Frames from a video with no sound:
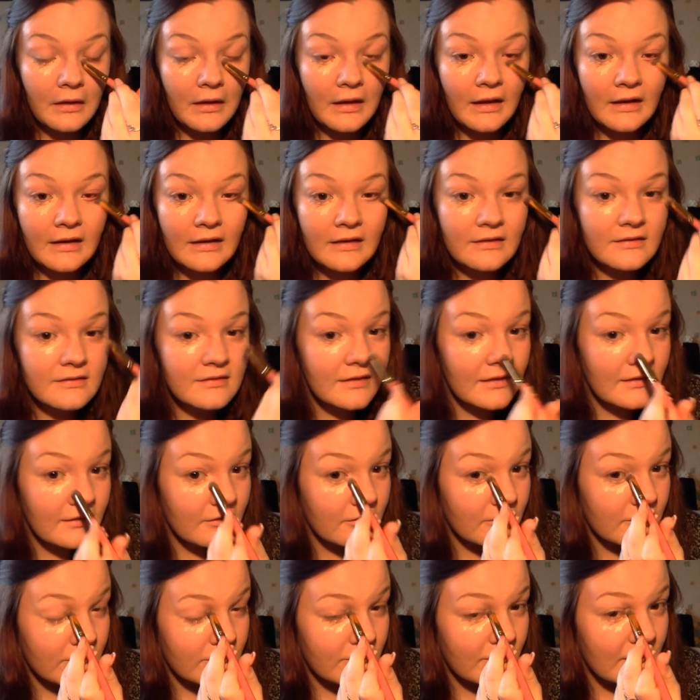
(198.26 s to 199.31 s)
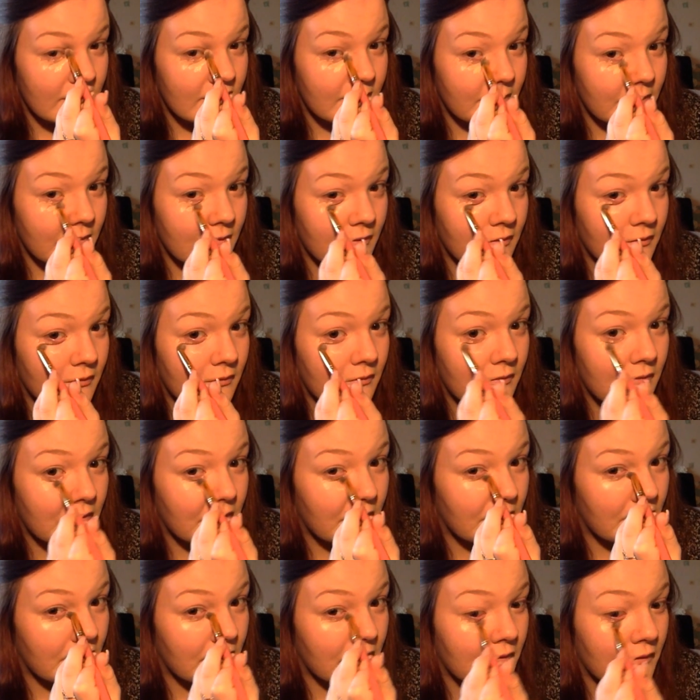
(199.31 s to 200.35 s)
And it is incredible.
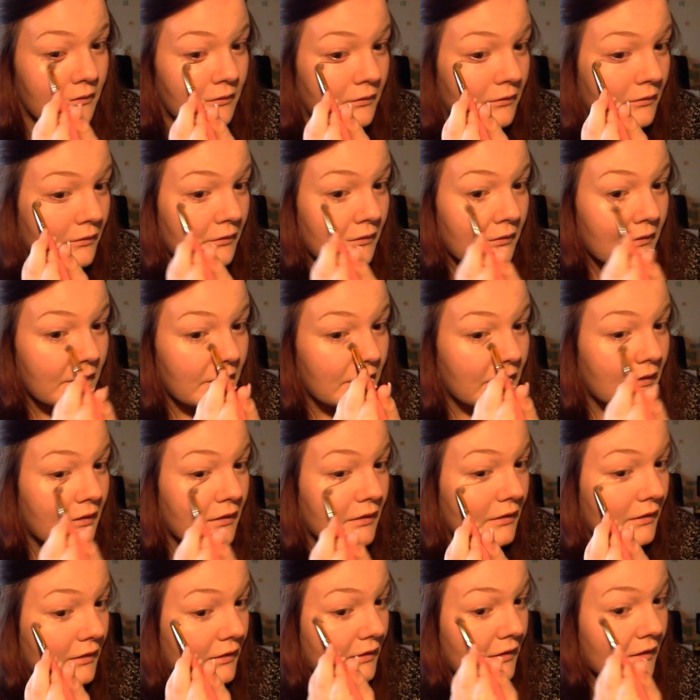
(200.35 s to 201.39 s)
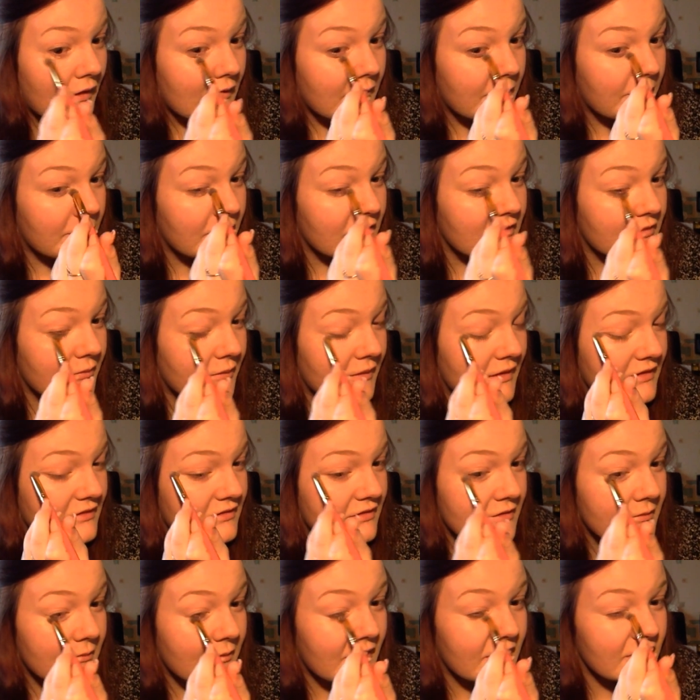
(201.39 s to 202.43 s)
And I put way
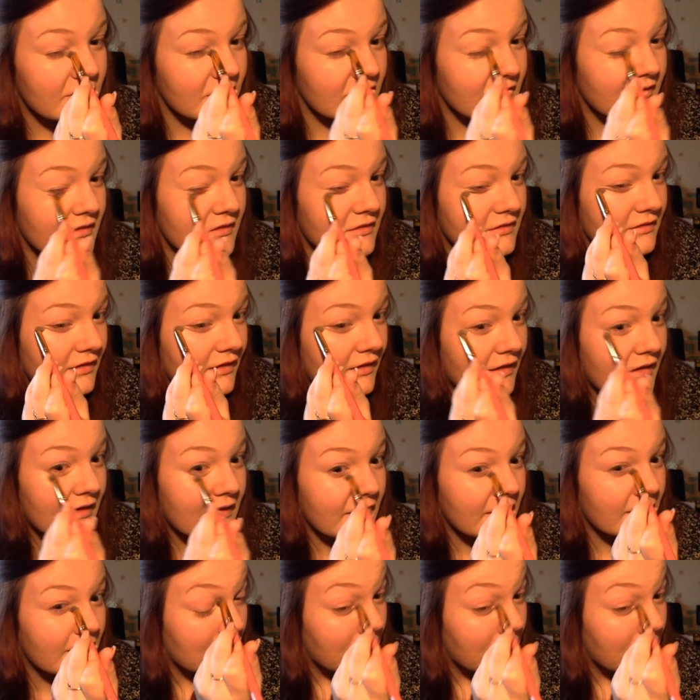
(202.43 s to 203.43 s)
too much on this eye.